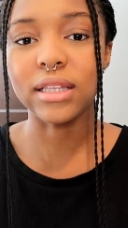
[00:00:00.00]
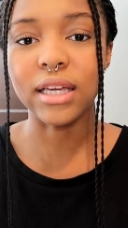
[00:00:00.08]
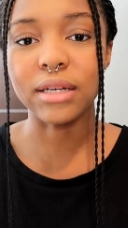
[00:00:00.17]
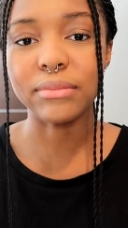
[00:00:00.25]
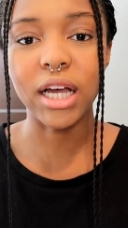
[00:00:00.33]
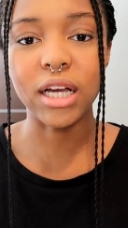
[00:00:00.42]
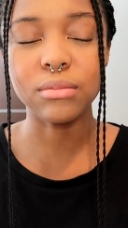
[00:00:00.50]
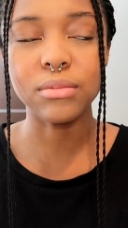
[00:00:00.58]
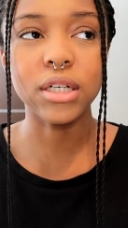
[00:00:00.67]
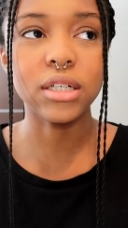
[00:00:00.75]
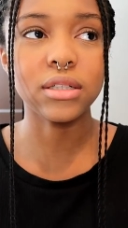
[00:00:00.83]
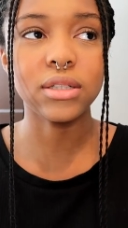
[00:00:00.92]
like
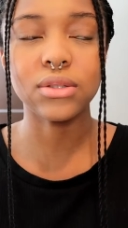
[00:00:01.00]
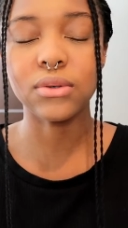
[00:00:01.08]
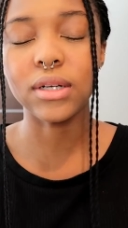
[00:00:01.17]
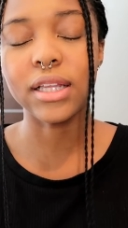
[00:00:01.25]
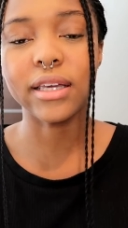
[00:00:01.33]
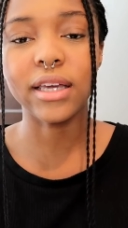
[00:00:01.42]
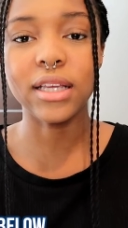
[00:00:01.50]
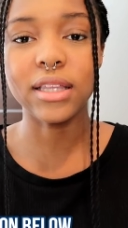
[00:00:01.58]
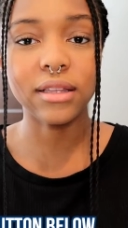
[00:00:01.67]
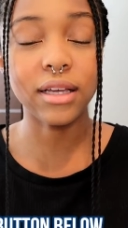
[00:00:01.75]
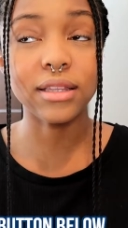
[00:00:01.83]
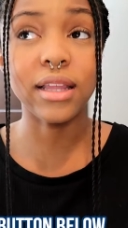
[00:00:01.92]
MacBooks or like
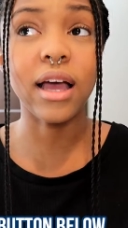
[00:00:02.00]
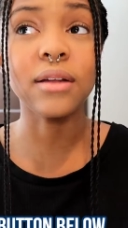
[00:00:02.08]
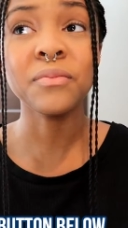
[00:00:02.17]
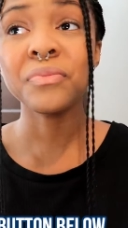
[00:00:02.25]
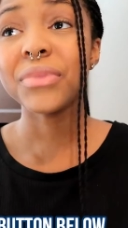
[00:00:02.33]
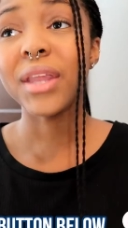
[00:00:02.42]
anything like that.